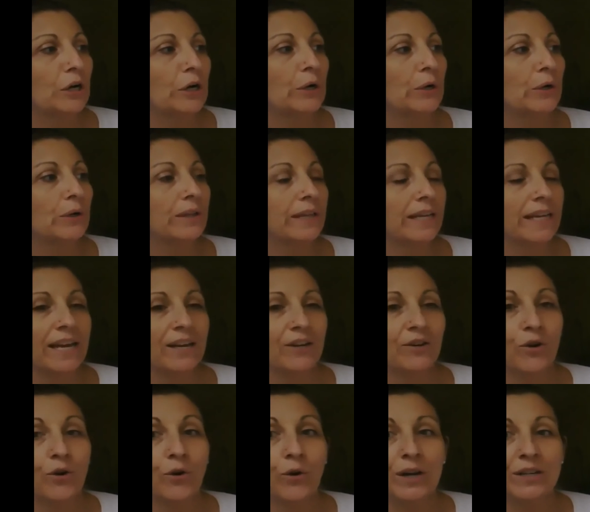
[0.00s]
curly
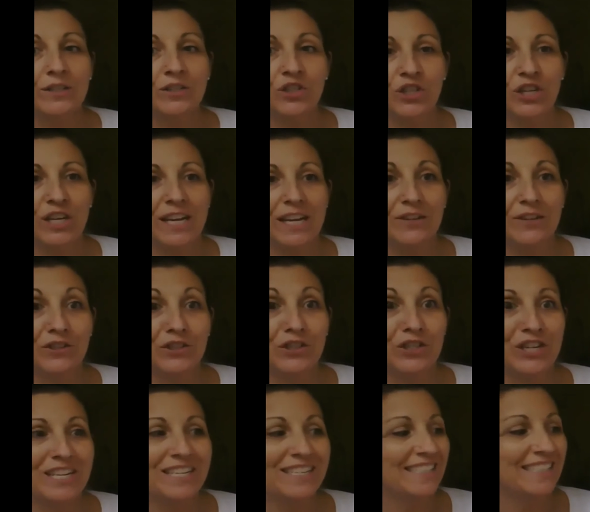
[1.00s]
and crunchy and
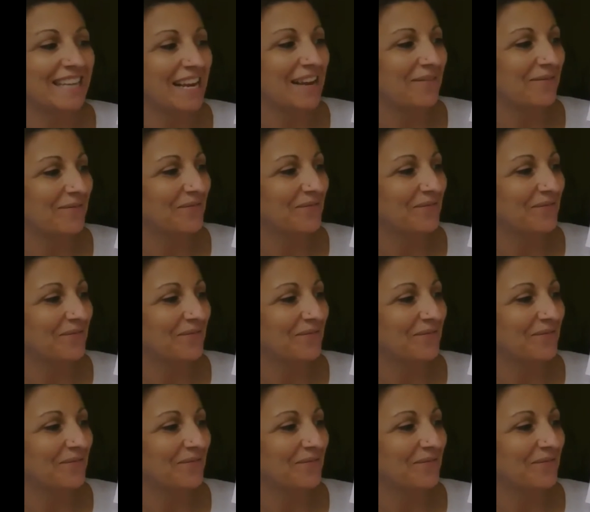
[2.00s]
cheesy.